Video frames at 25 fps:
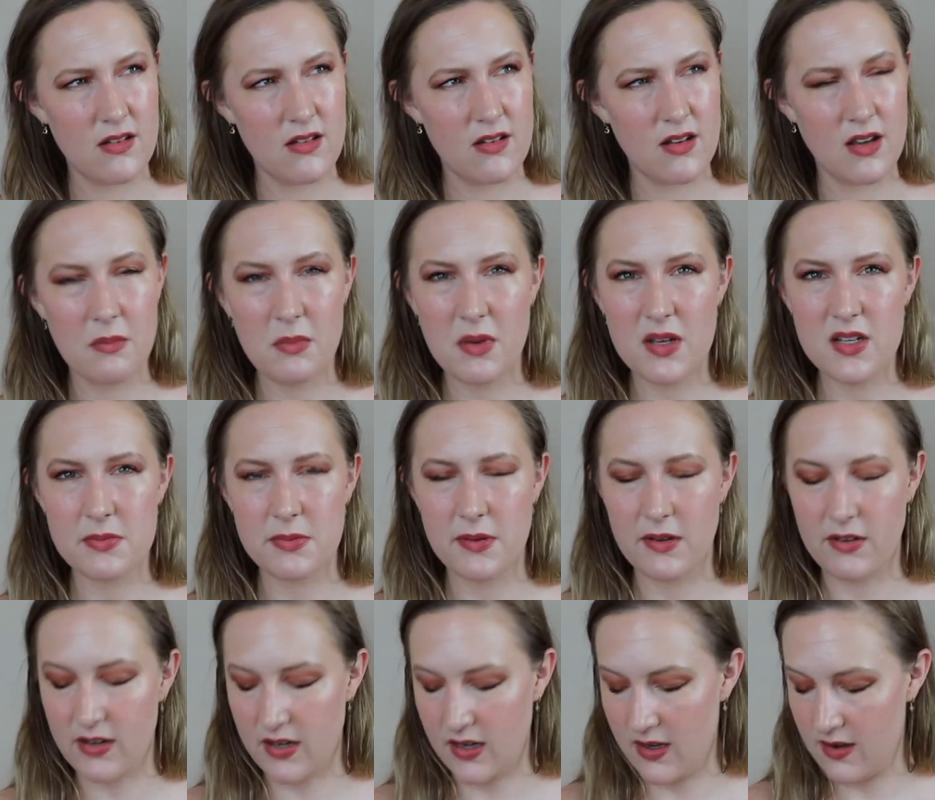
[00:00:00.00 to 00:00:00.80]
It
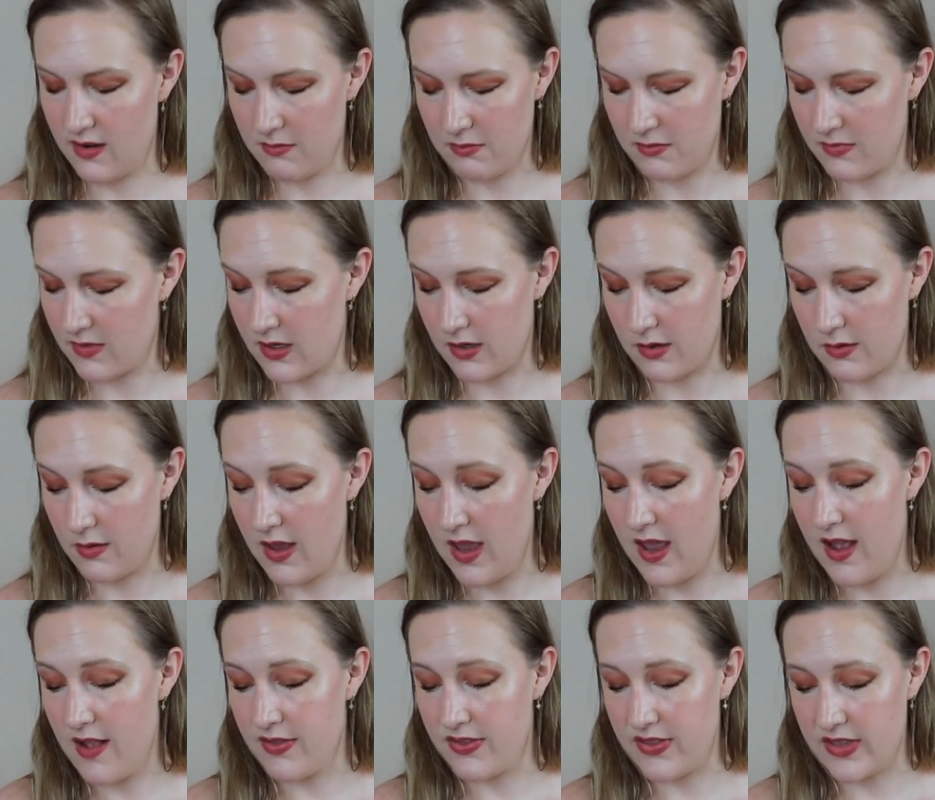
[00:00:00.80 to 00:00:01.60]
must be, right? No.
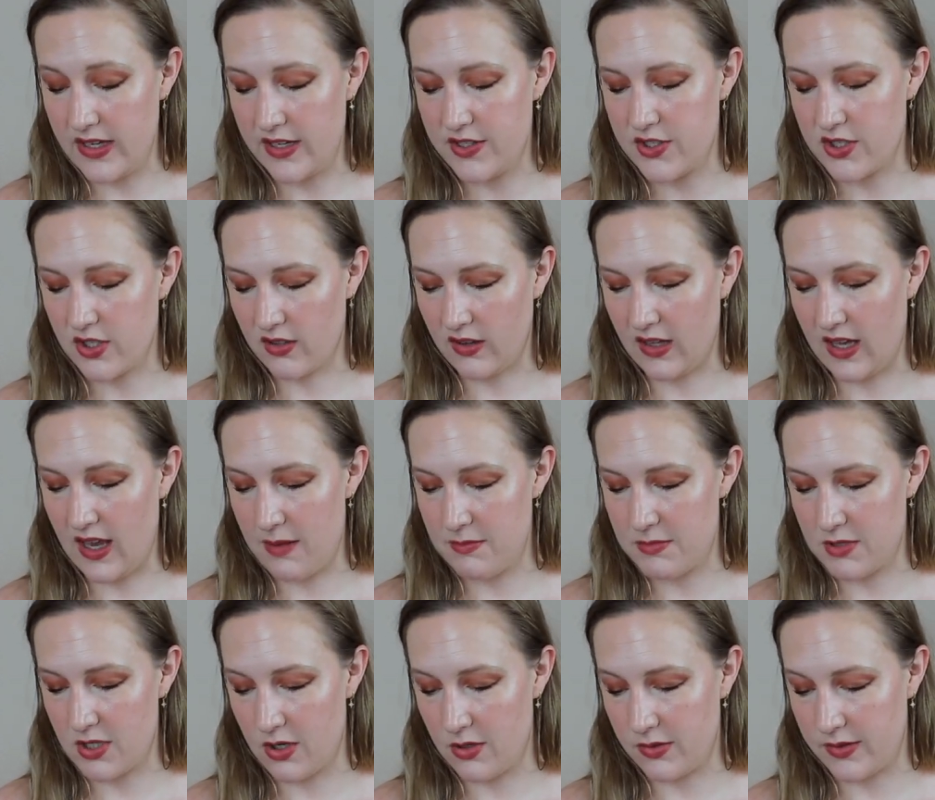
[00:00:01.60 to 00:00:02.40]
Nature
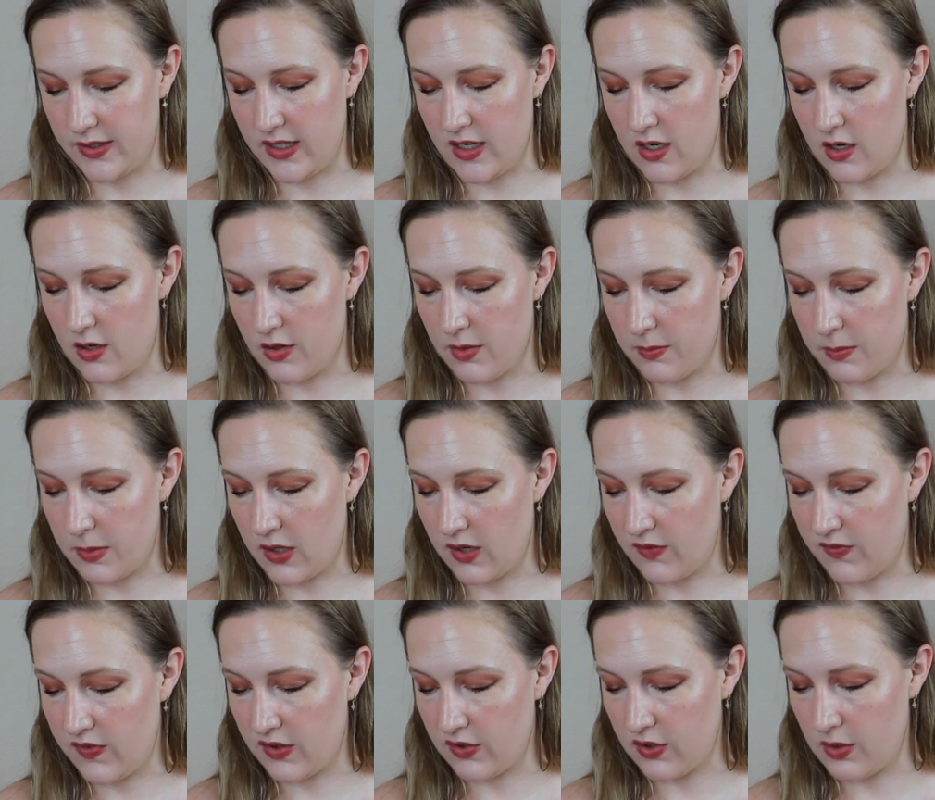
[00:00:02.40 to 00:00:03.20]
Lab Tokyo, the
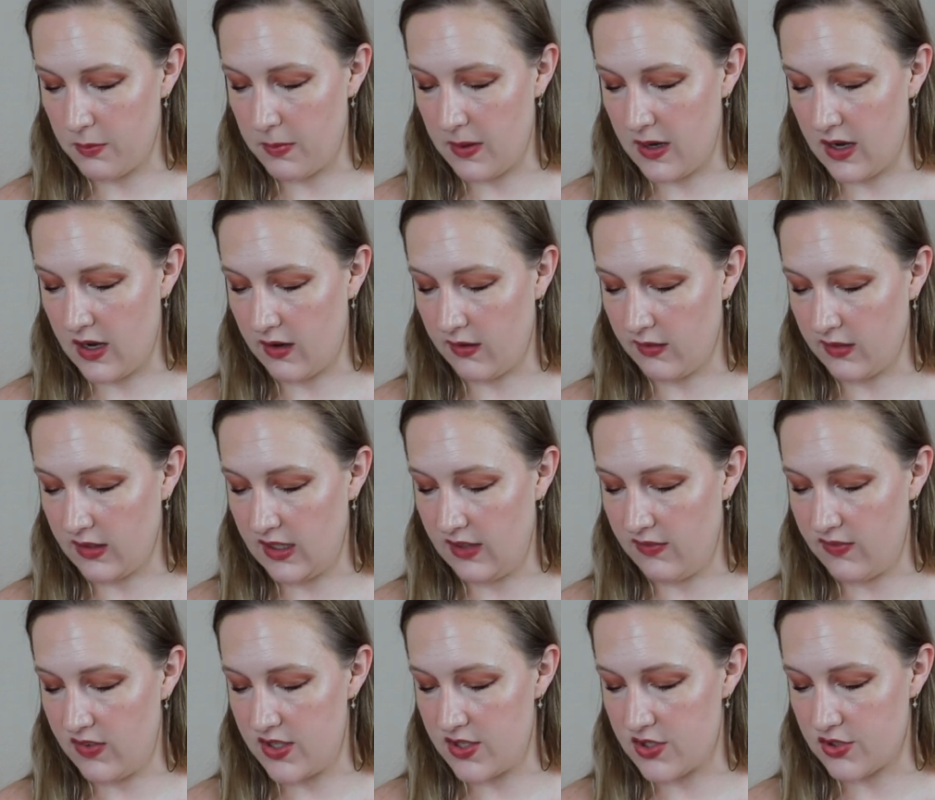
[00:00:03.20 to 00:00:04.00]
Perfect Repair
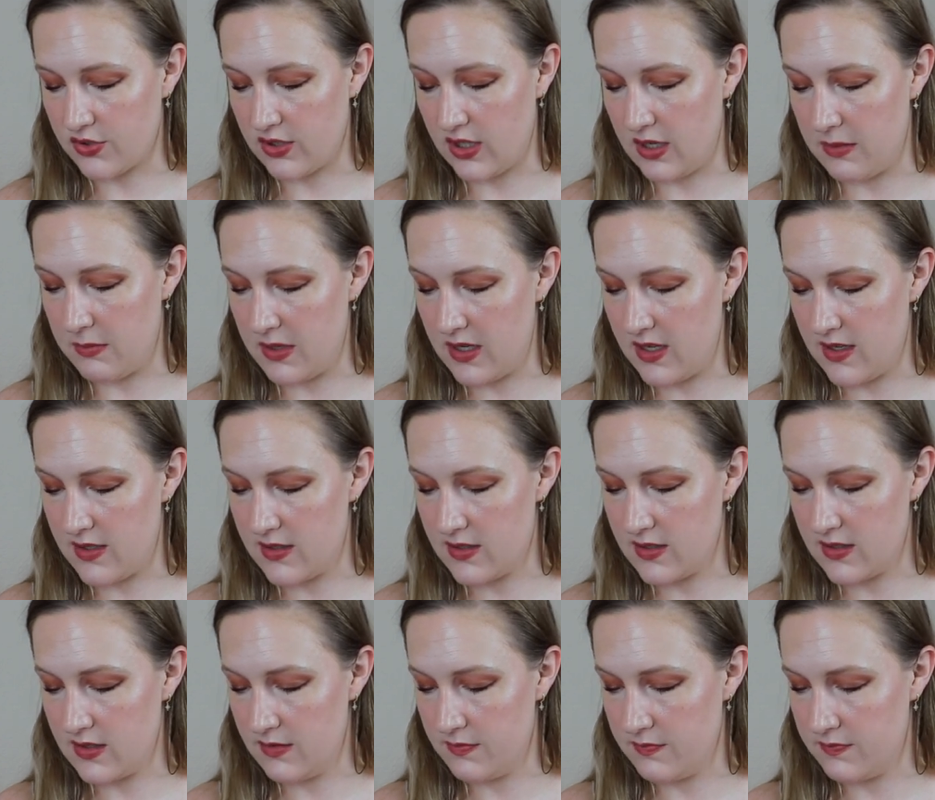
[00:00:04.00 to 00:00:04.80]
Leave-In
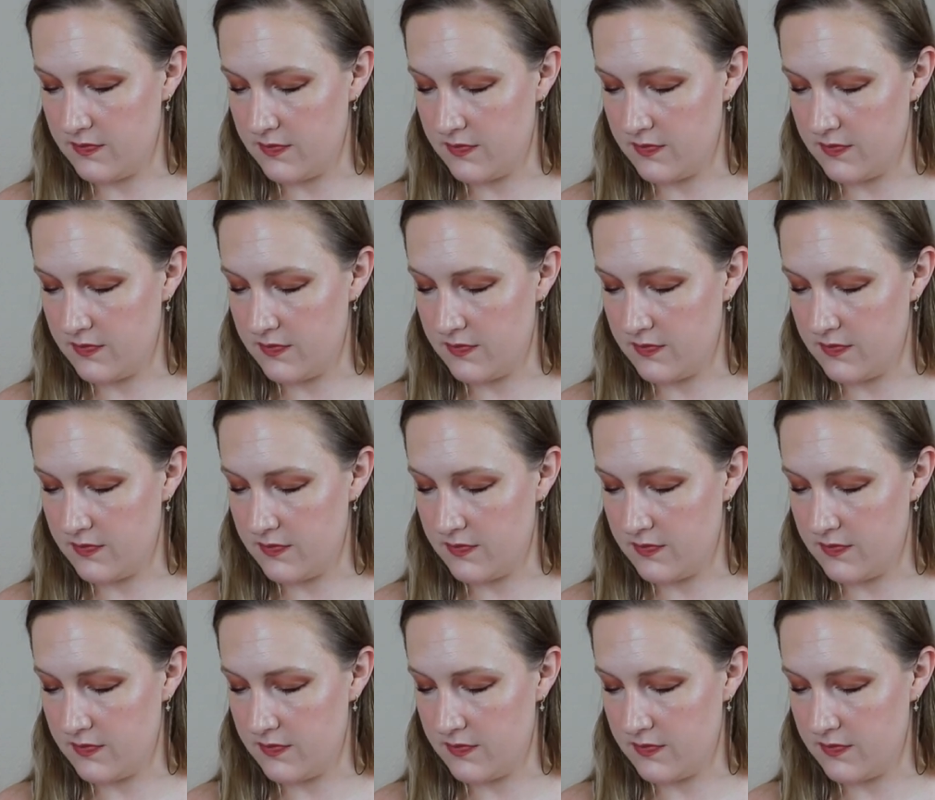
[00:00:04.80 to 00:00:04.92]
Treatment.